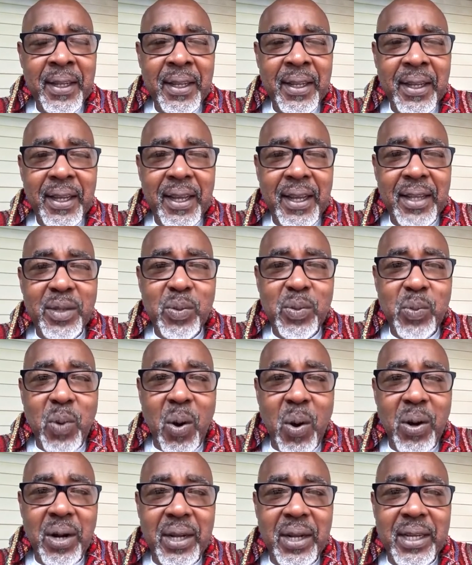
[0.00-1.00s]
It's
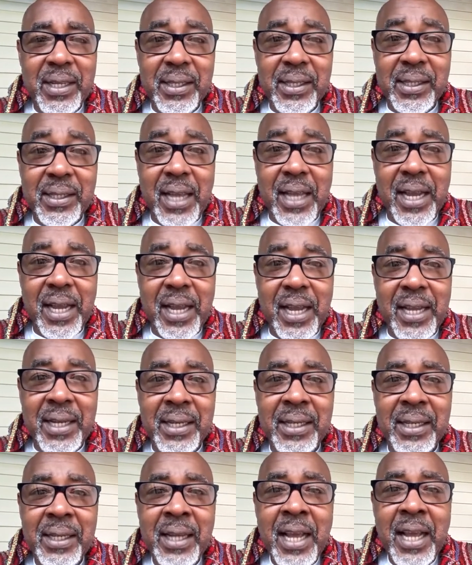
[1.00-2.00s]
water contained,
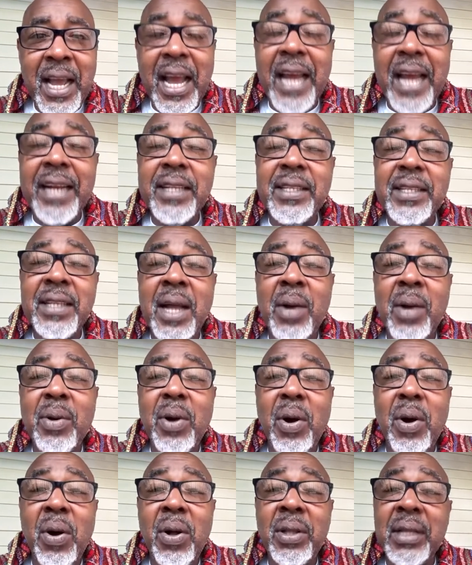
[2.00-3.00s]
and it's now
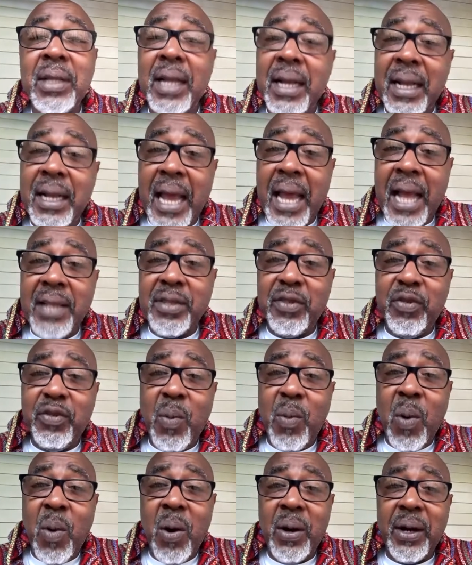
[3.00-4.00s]
called a glass of
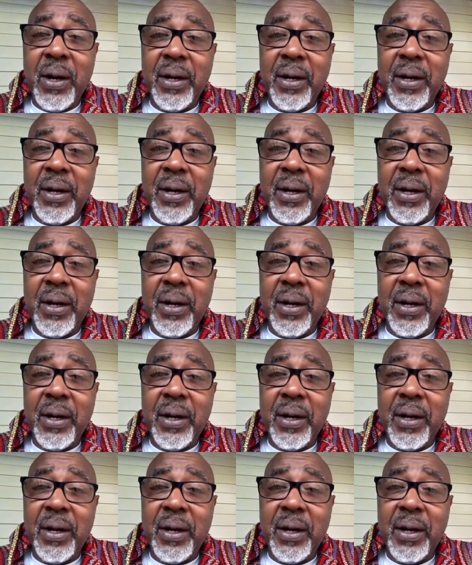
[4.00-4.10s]
water.